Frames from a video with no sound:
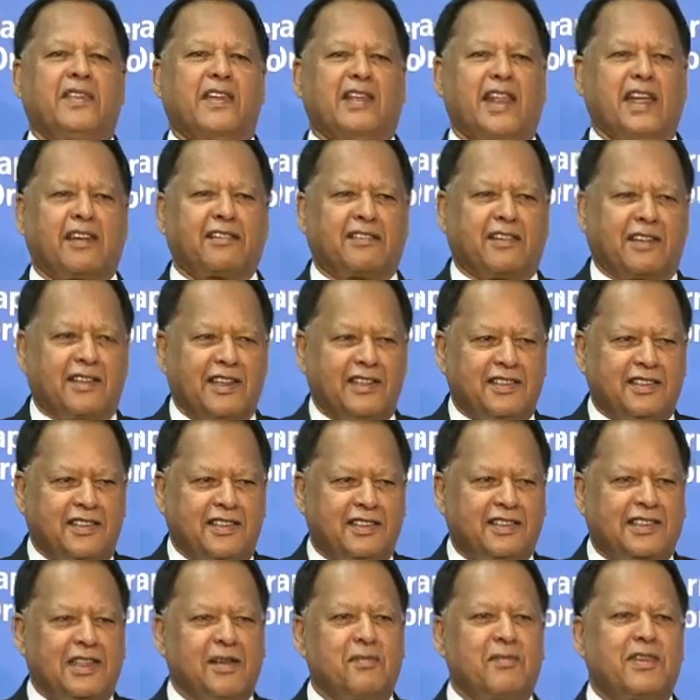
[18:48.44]
the electrical
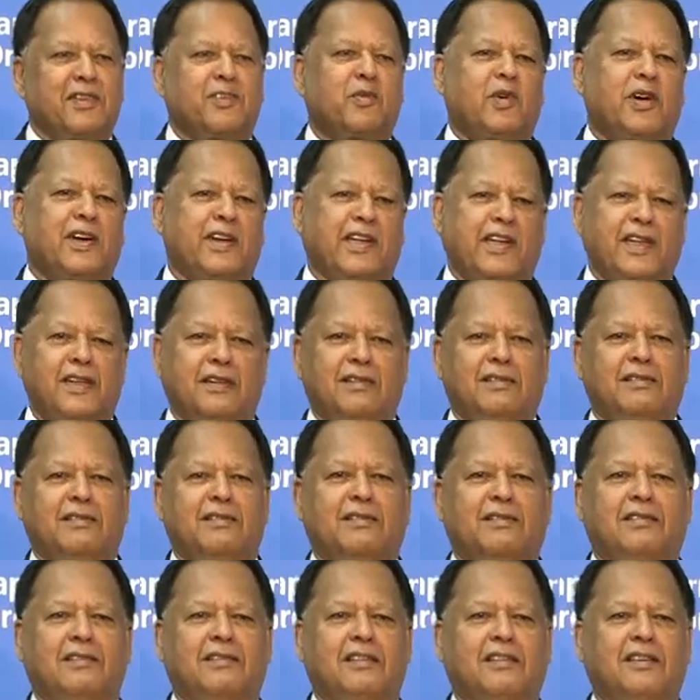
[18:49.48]
system is working,
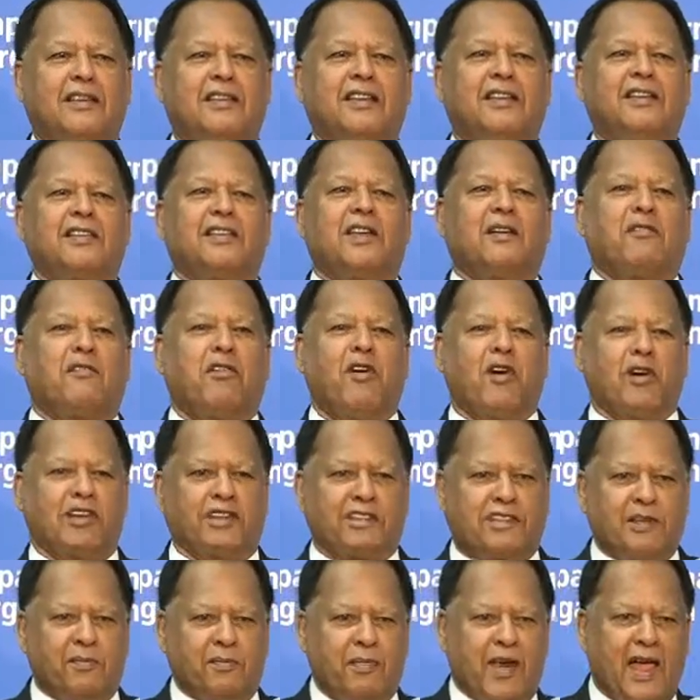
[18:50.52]
the
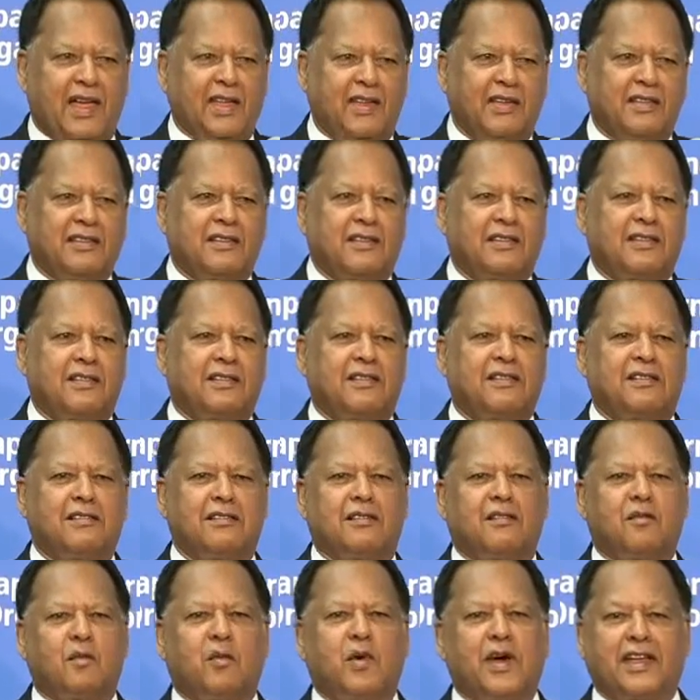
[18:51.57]
water supply is
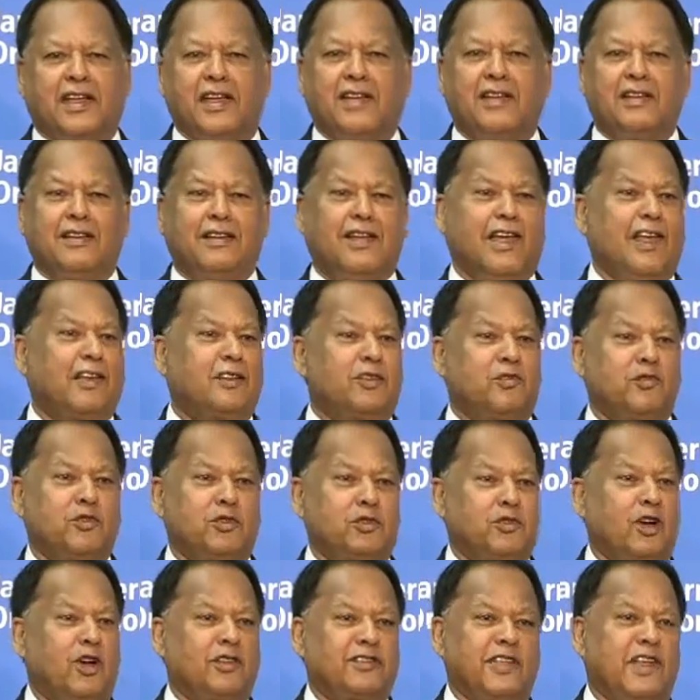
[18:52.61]
working, and you
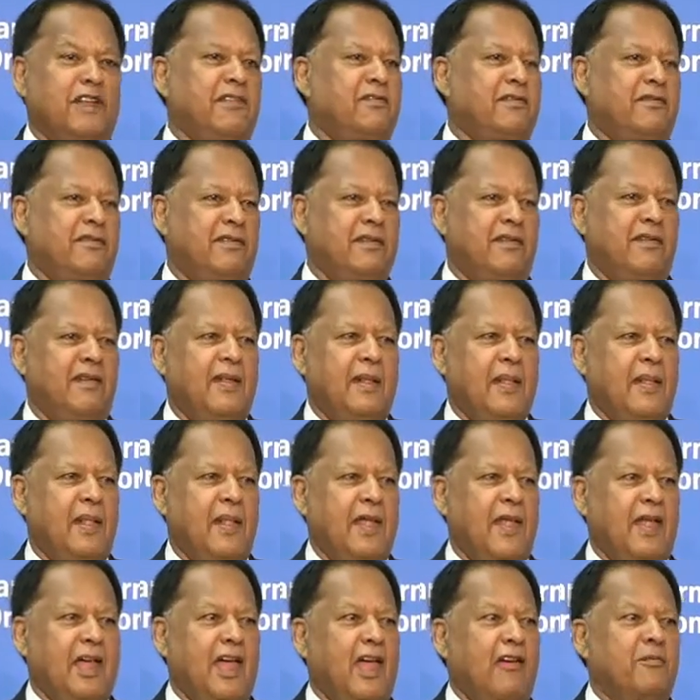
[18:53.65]
yourself
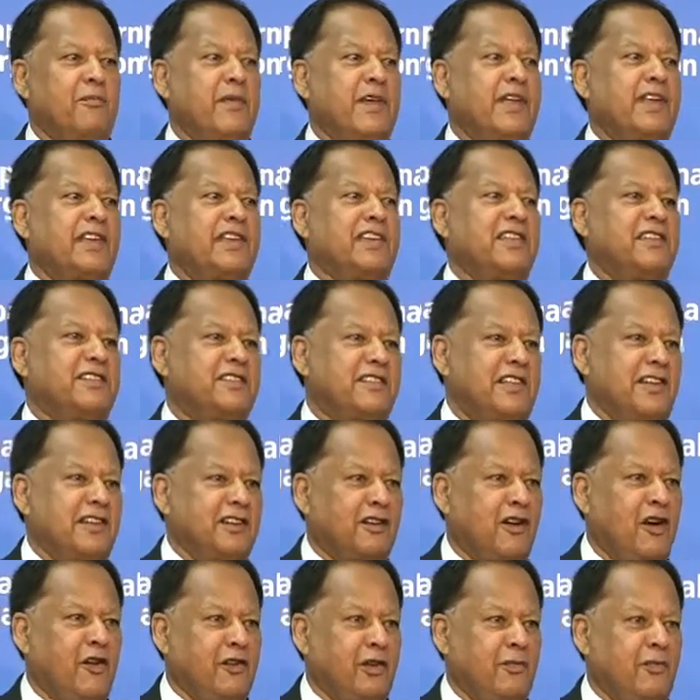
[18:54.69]
have made a
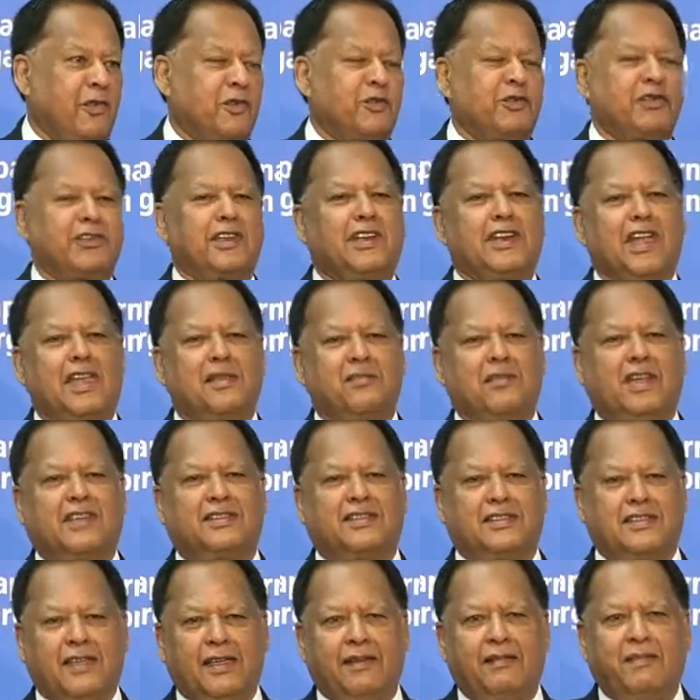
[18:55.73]
distinct contribution, I
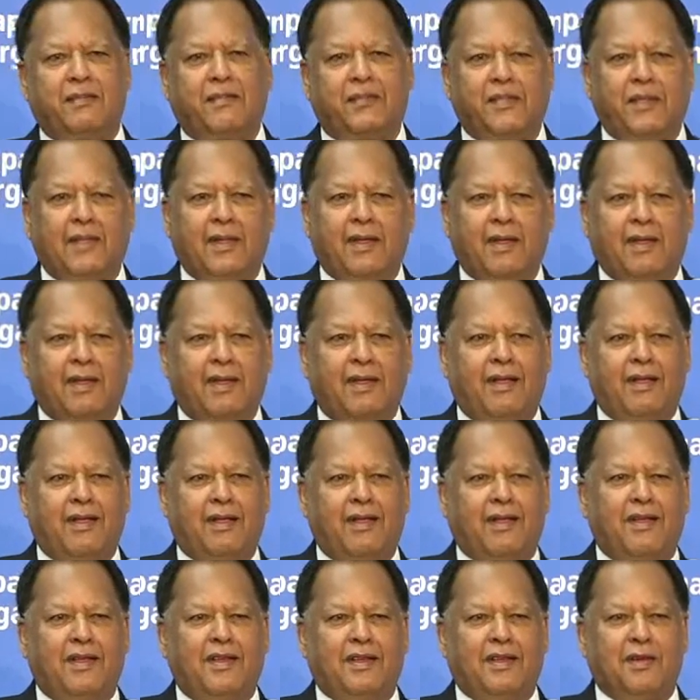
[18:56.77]
must say.
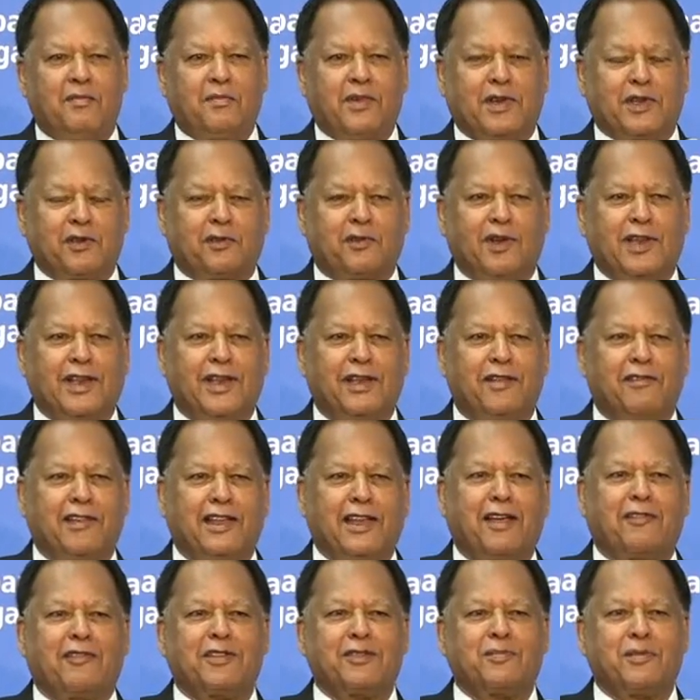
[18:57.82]
Particularly
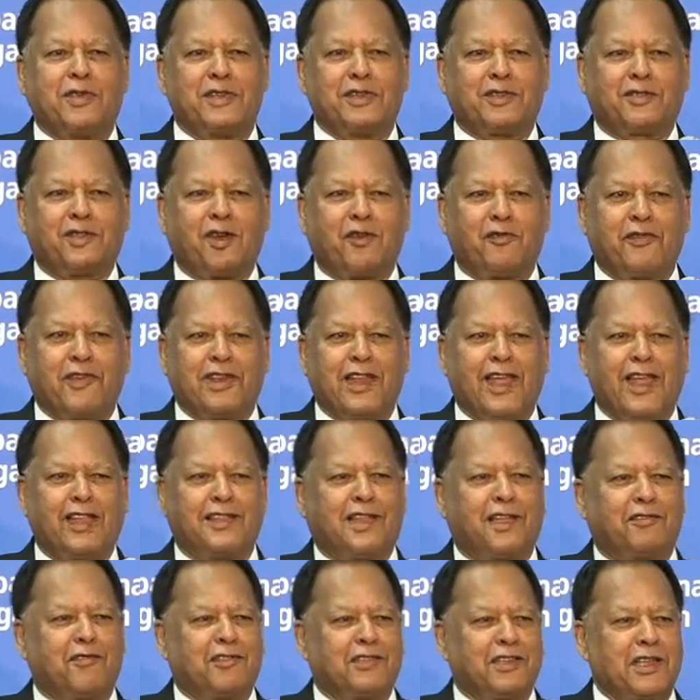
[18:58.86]
when I was Minister of
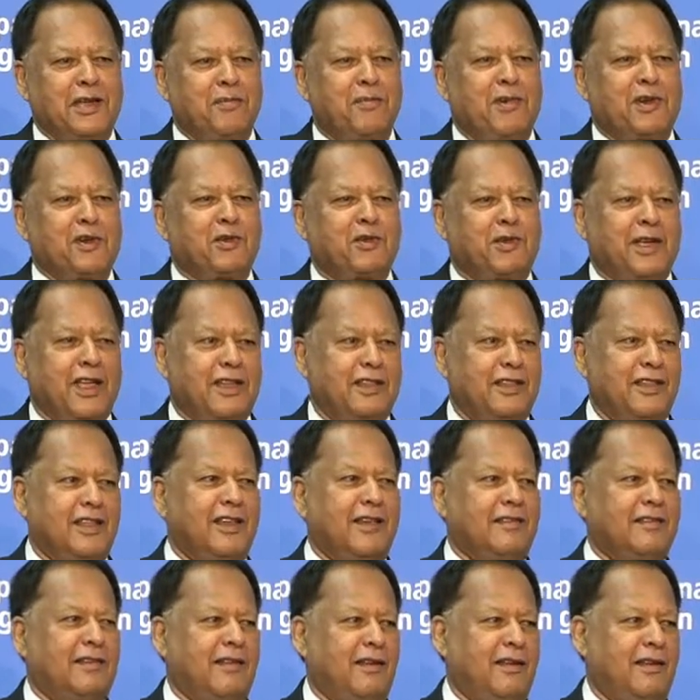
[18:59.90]
Finance, I was able to get
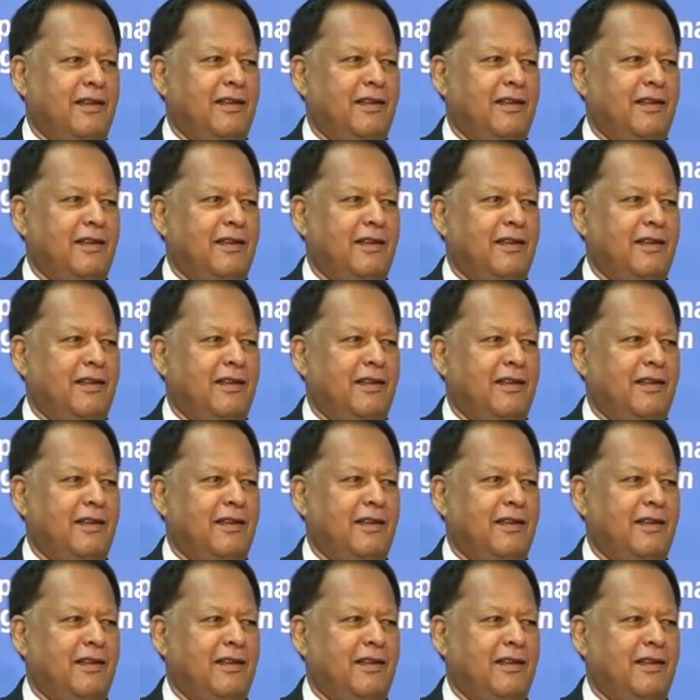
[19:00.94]
the